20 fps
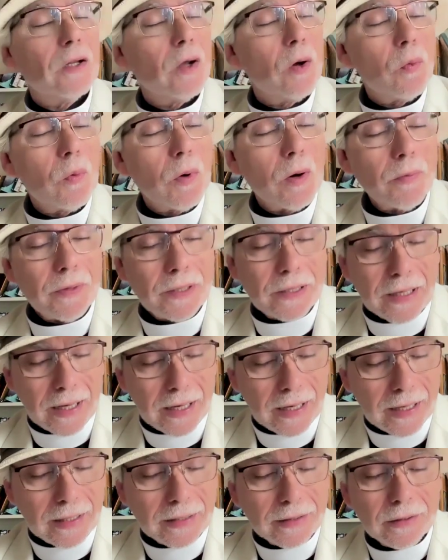Don't worry,
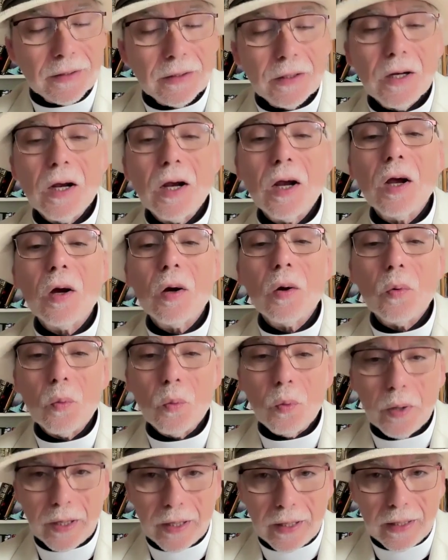Dad.
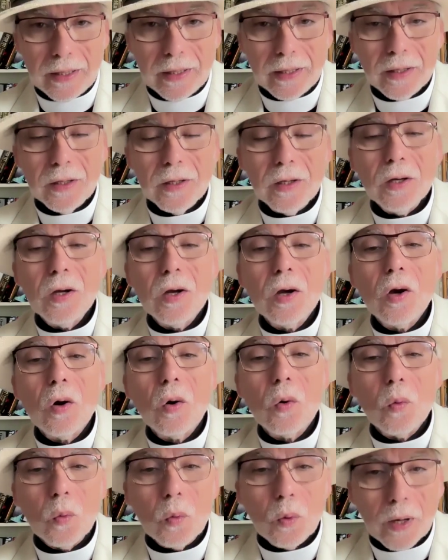We
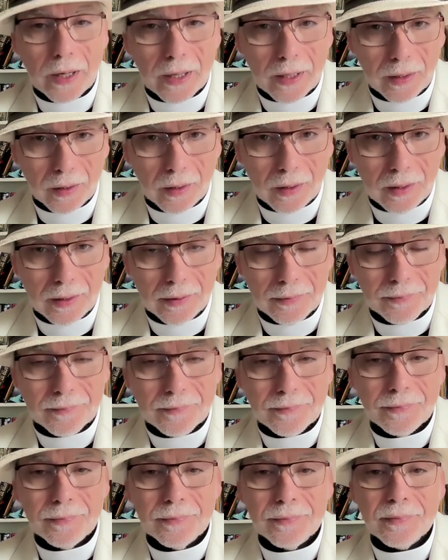will.
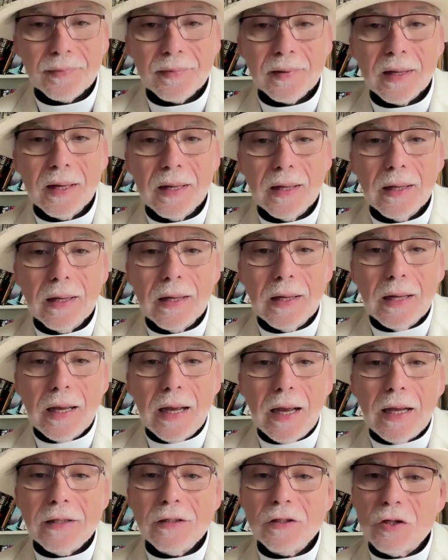
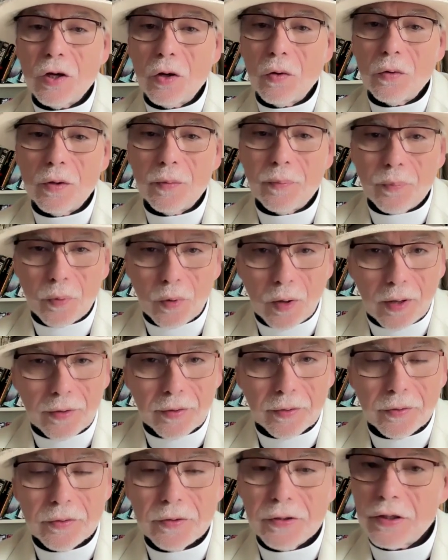And so the
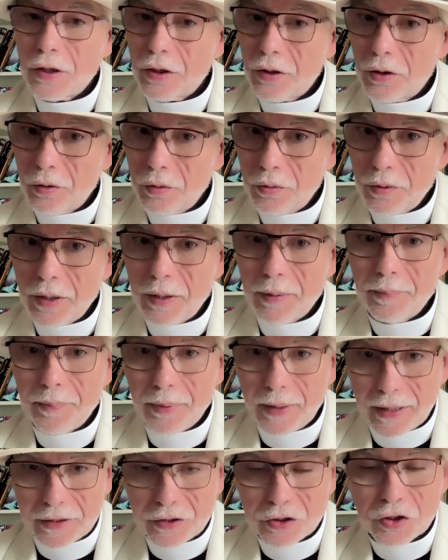brothers, including
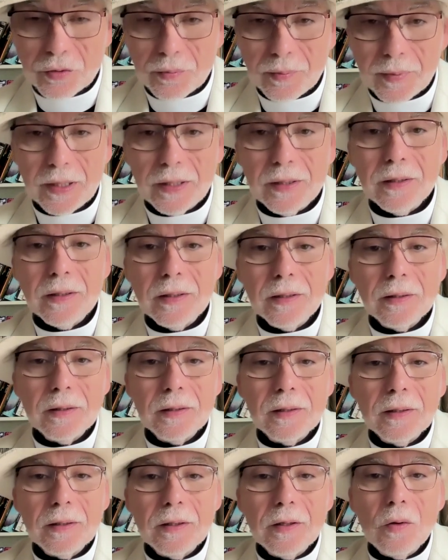Benjamin,
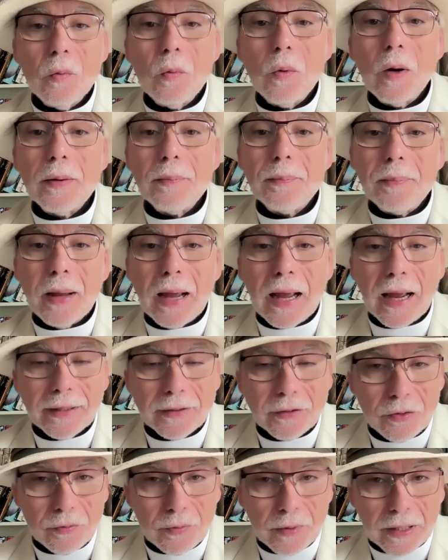went
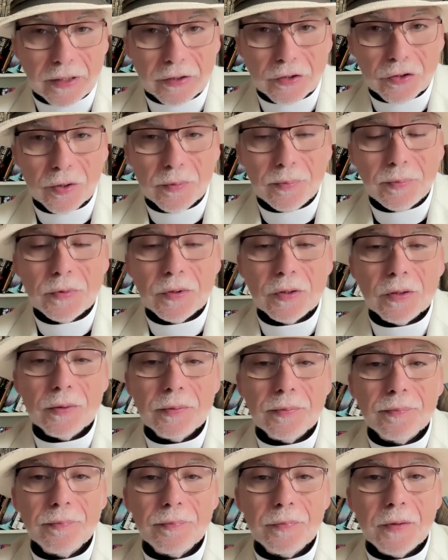back to Egypt.
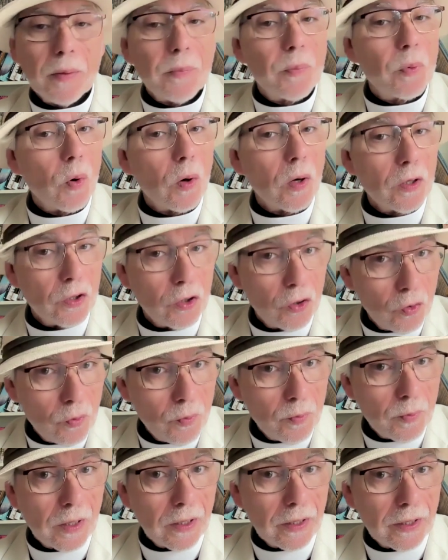They brought new
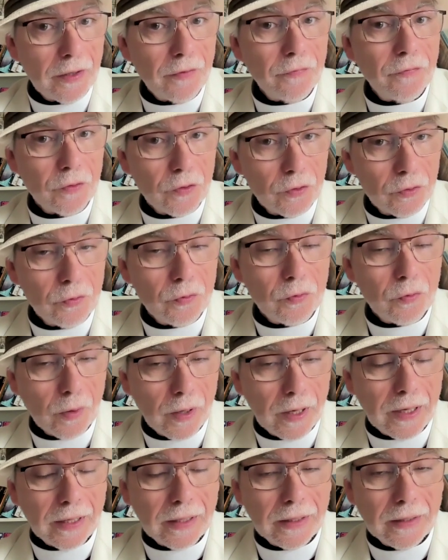money for new
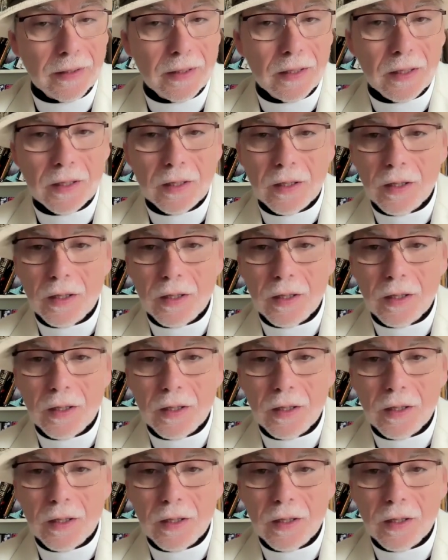grain.